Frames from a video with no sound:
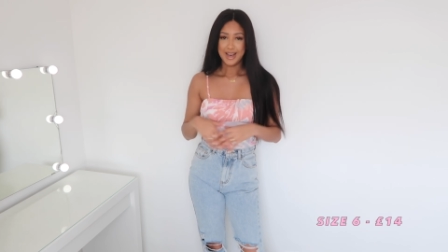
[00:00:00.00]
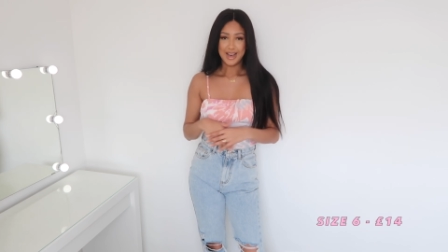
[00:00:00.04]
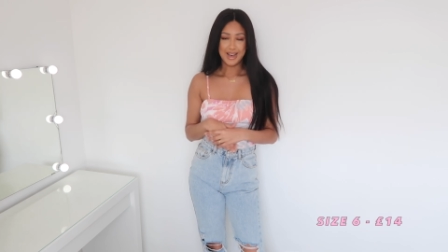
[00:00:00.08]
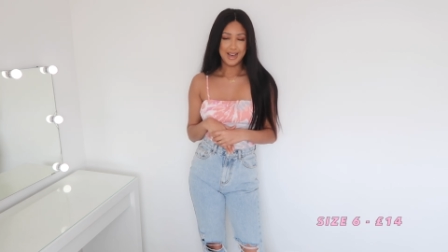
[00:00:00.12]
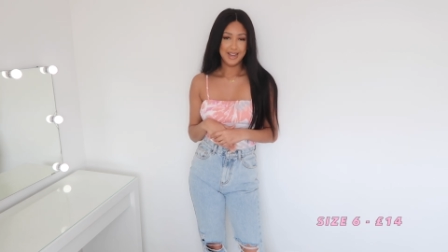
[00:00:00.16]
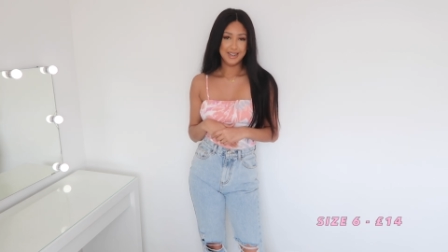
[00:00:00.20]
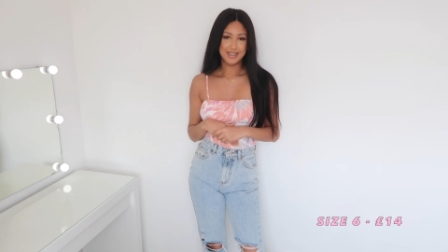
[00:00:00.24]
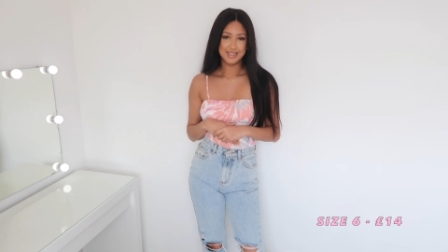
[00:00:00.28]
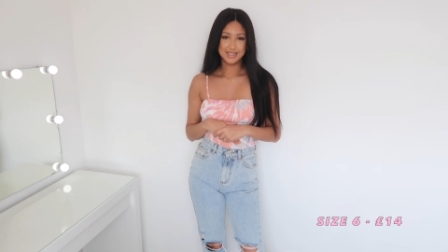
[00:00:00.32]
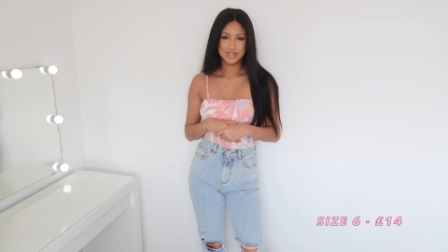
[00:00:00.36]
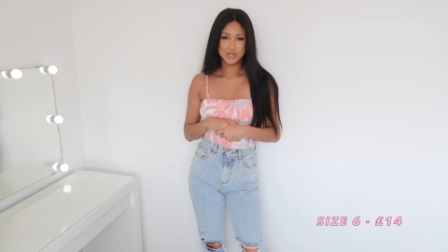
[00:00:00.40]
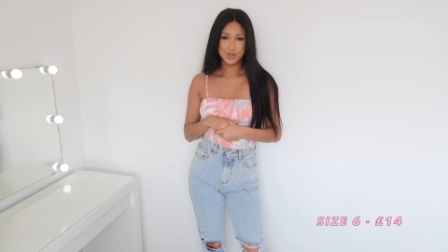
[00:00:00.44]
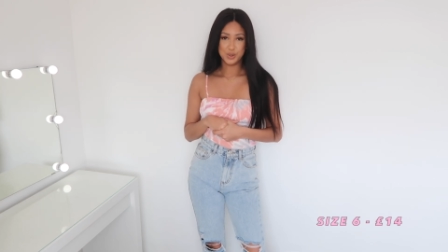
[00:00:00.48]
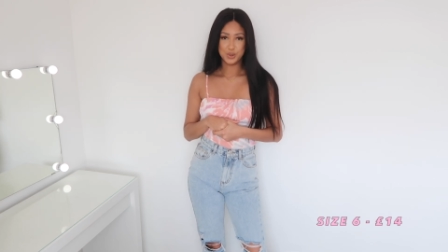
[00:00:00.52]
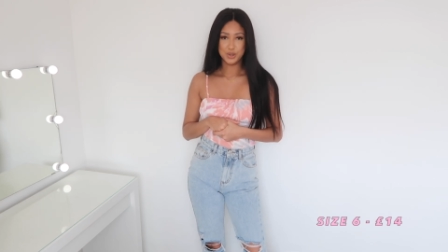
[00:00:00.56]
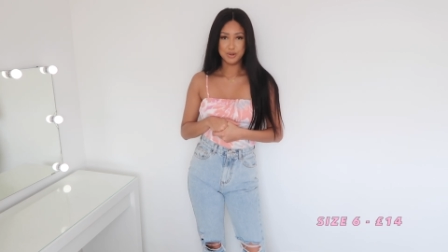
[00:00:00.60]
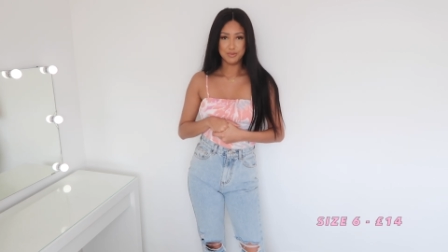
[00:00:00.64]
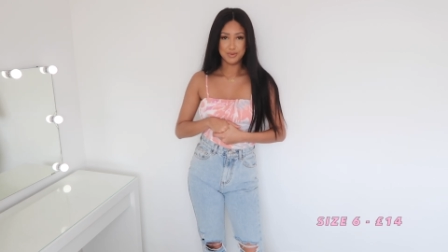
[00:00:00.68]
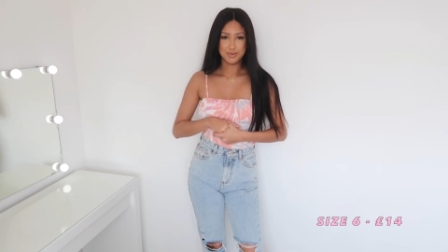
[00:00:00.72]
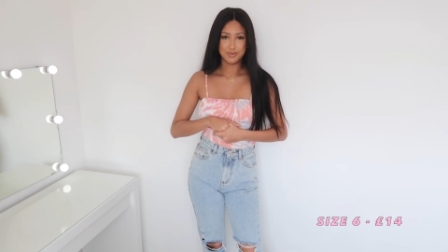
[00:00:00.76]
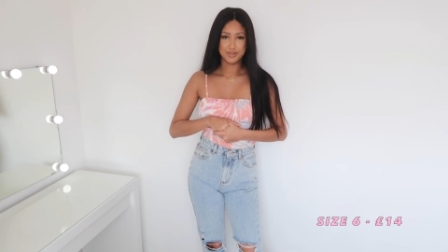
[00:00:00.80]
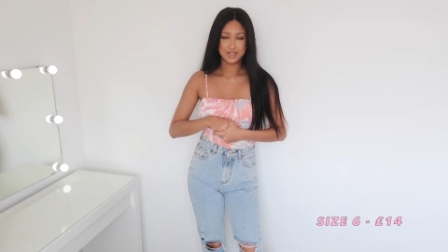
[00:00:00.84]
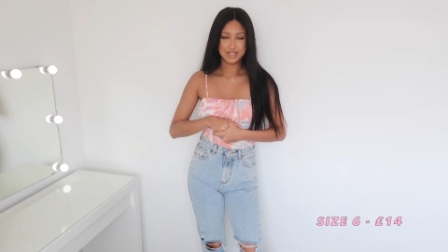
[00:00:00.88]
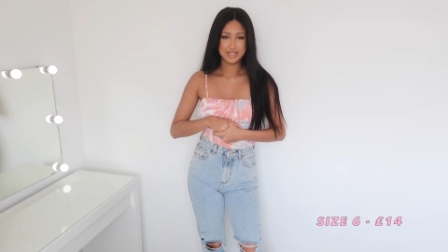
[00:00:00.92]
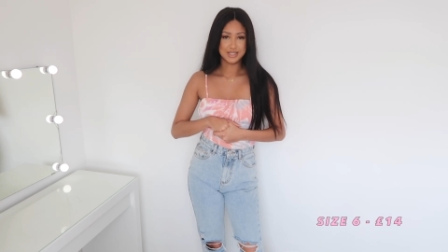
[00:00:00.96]
and it's not going
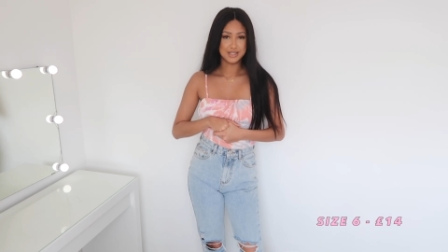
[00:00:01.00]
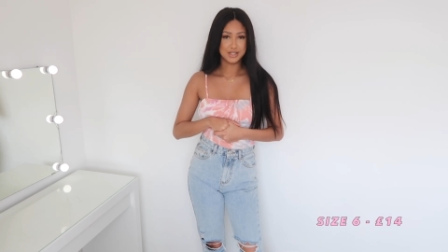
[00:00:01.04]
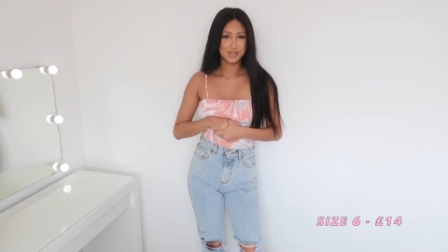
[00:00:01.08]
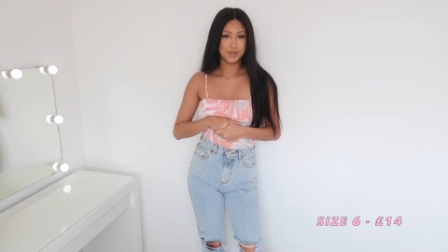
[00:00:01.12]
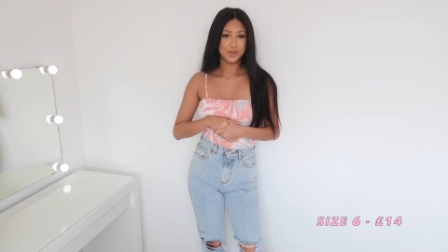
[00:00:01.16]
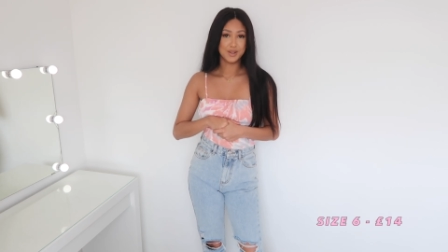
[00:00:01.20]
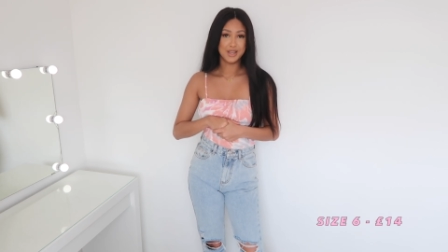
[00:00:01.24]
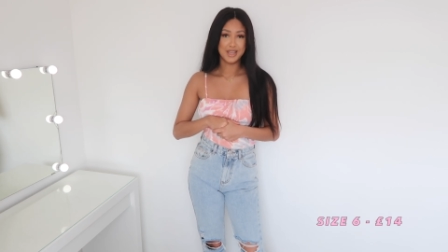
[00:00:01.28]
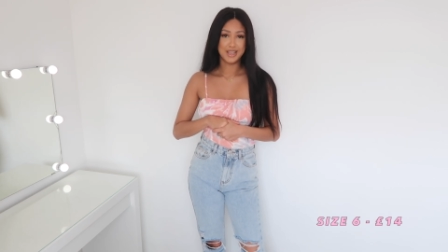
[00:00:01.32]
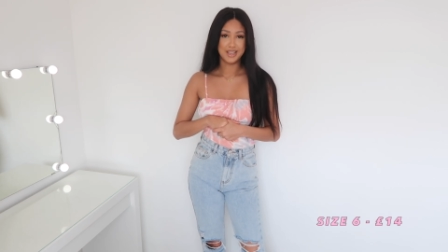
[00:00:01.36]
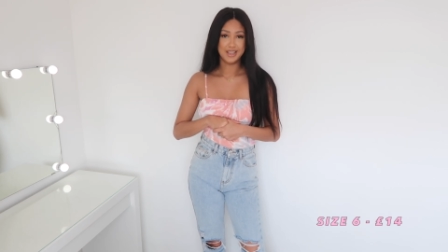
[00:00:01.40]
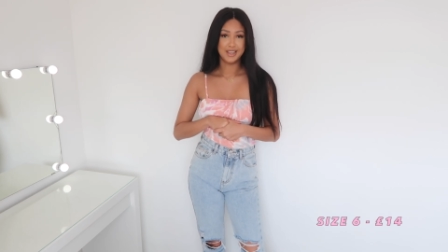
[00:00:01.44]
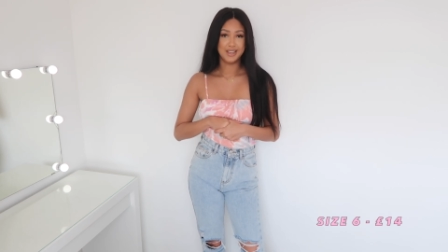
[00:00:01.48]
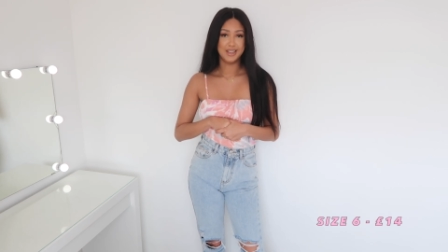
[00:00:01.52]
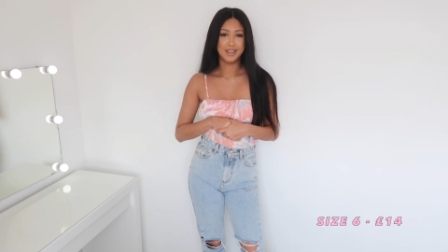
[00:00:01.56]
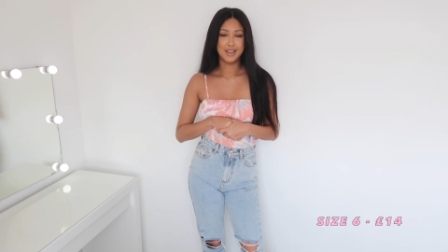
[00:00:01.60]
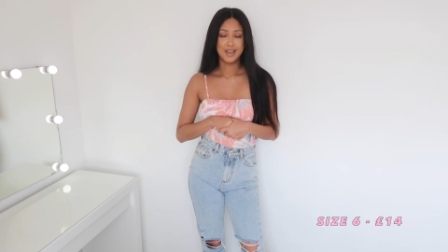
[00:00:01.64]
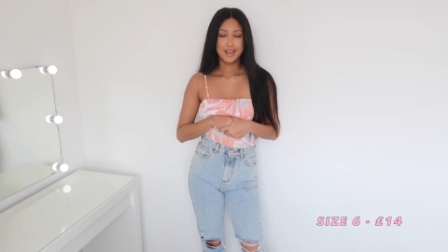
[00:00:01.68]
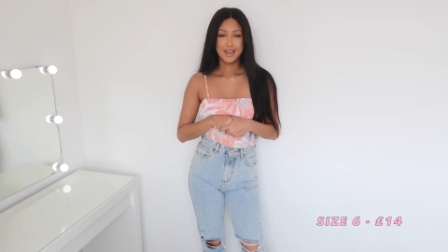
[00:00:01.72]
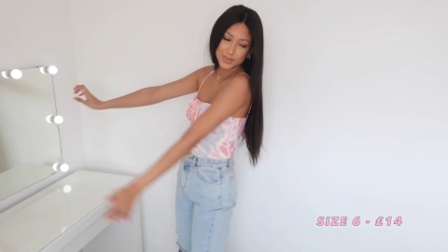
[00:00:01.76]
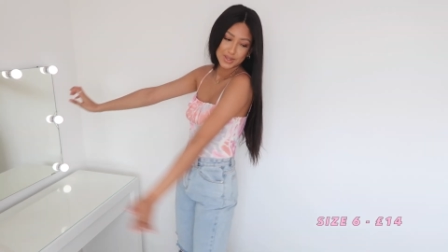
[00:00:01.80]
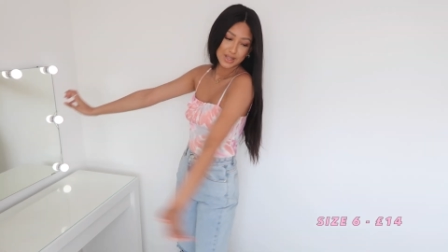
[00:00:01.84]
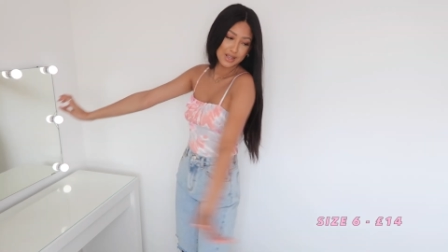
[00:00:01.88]
to be restocking.